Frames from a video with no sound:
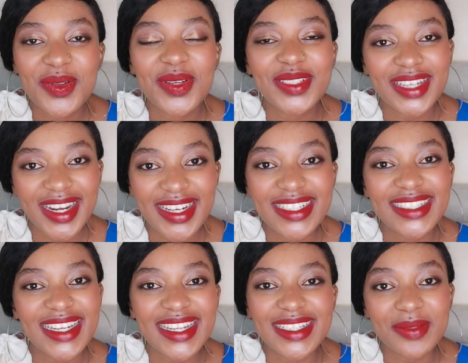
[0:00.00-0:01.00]
Share it
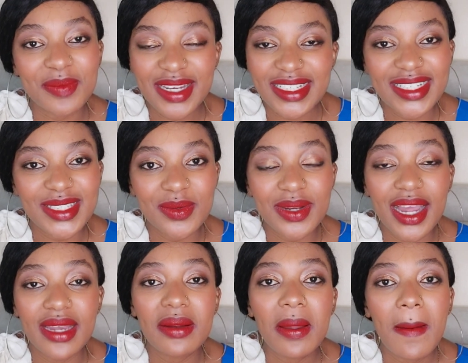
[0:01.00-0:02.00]
as much as you can.